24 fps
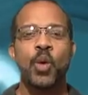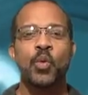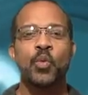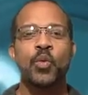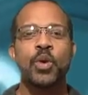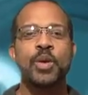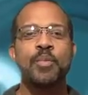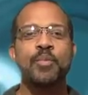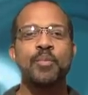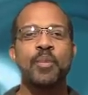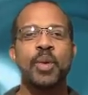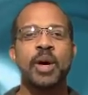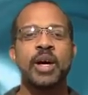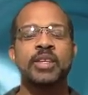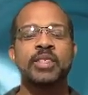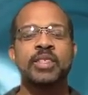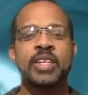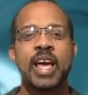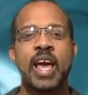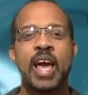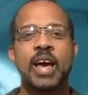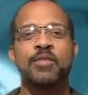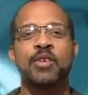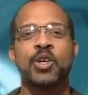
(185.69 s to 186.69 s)
we
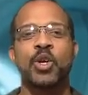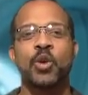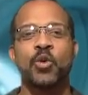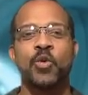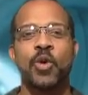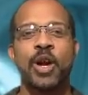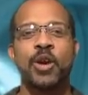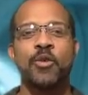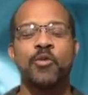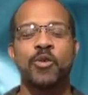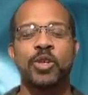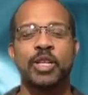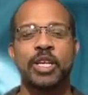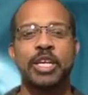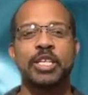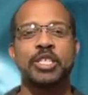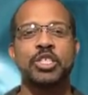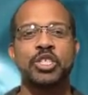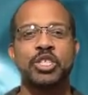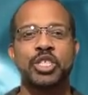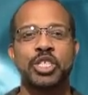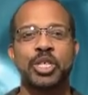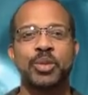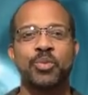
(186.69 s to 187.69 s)
must have a great
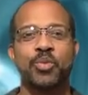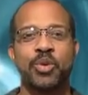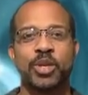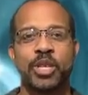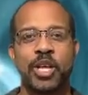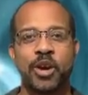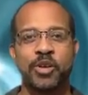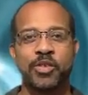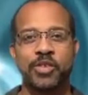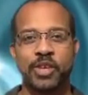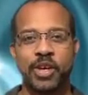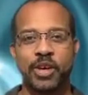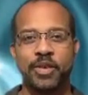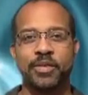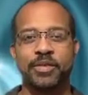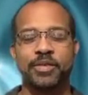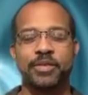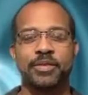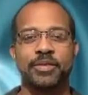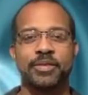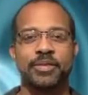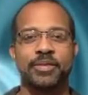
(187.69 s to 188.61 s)
relationship with ourselves.